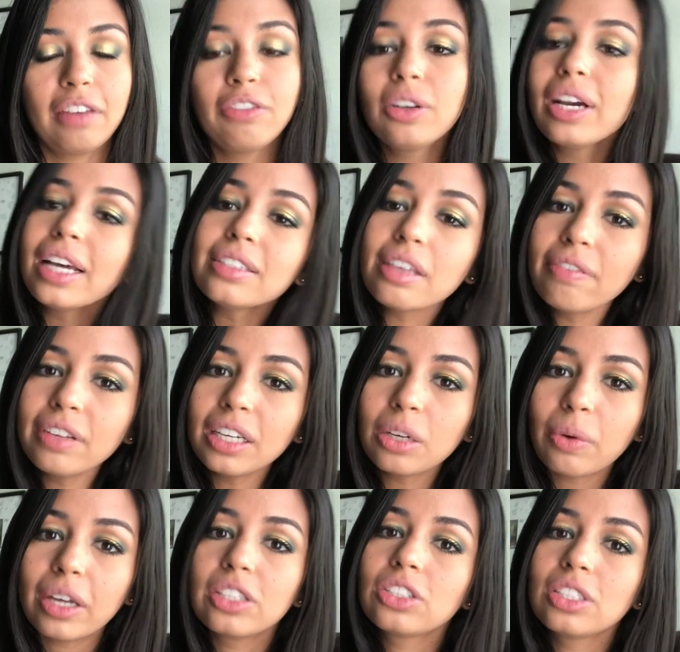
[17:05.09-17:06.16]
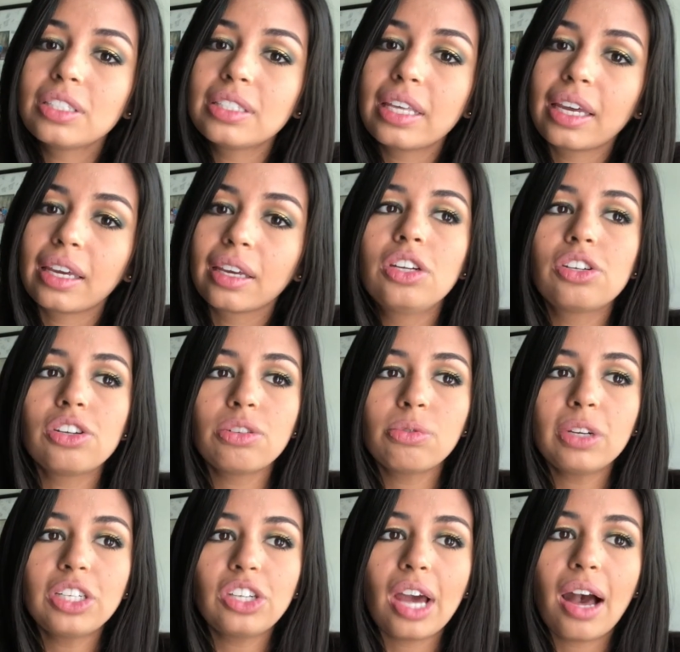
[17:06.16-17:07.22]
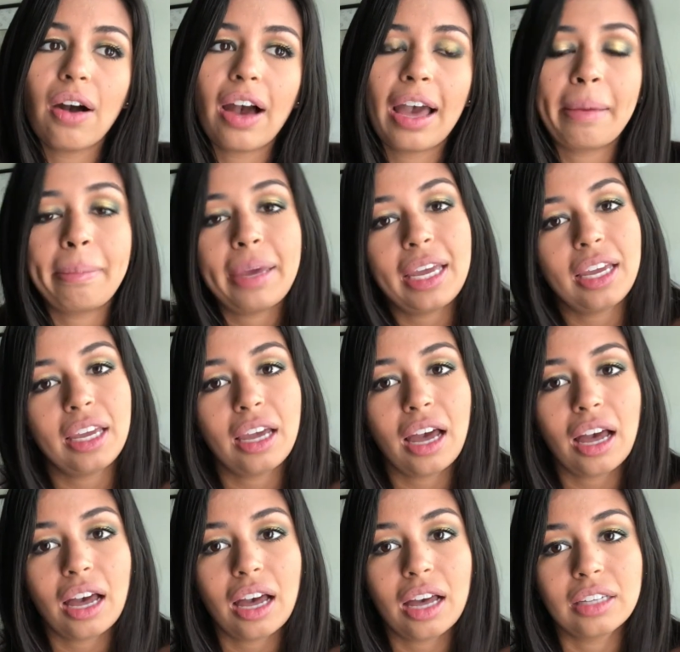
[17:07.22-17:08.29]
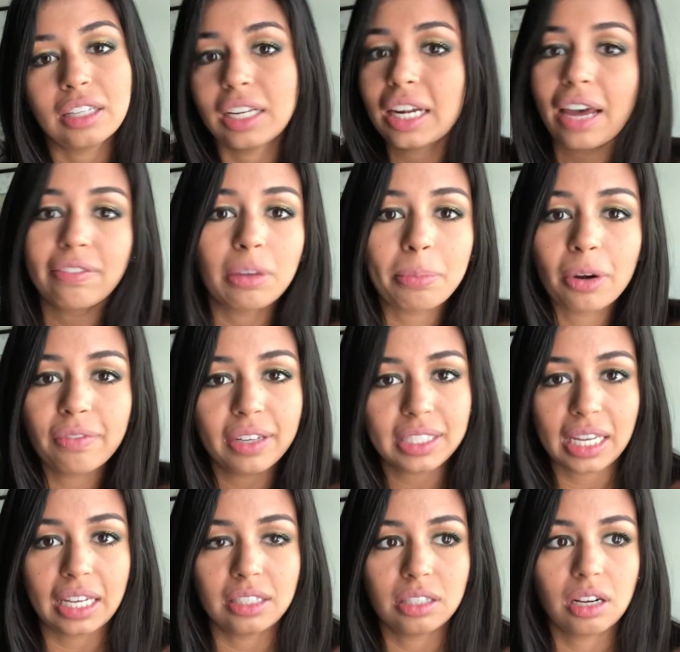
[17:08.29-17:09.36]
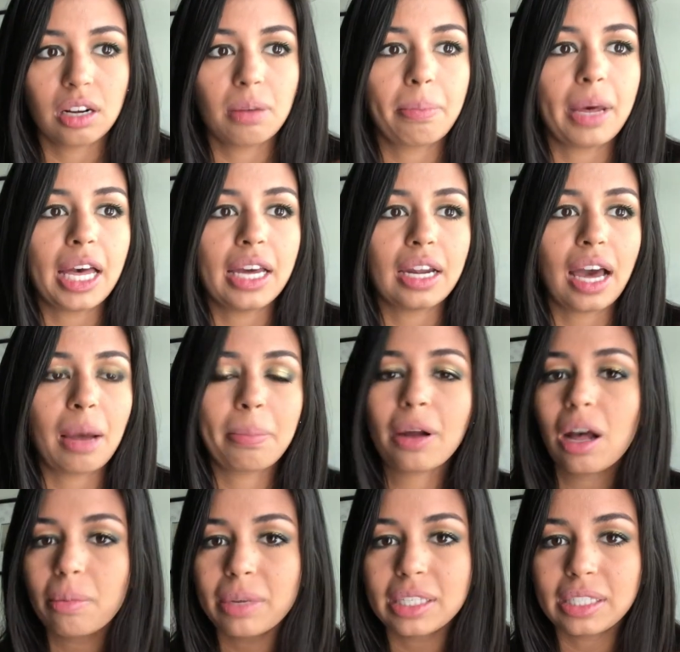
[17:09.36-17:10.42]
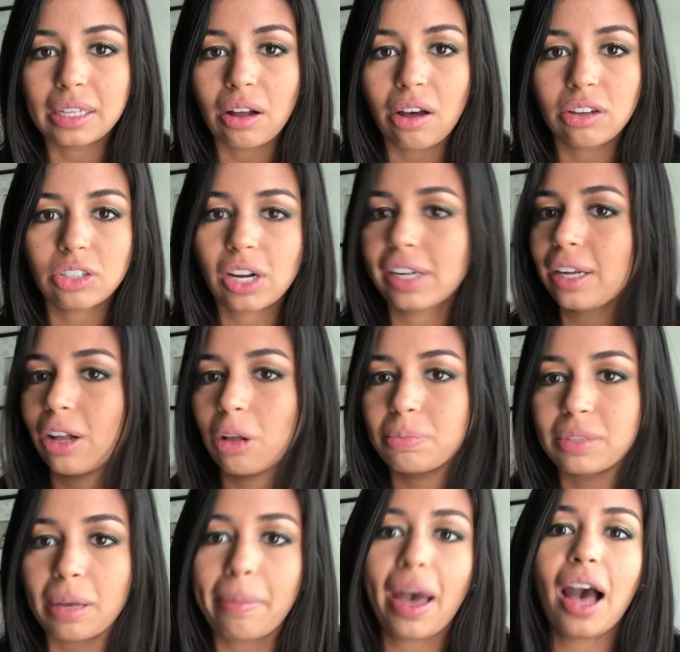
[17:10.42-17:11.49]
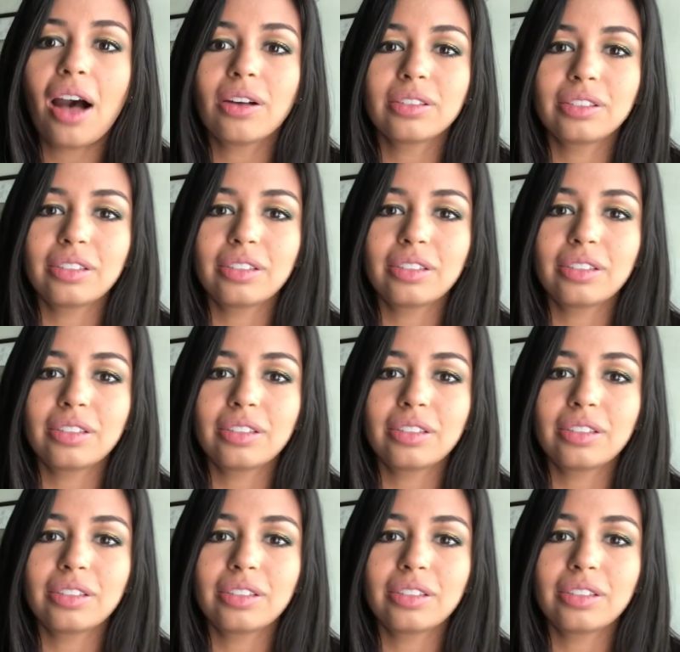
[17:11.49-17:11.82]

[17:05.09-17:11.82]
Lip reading: if you guys have any questions, like just reach out. I may not have the perfect answer, but I promise that I'll try to help somehow.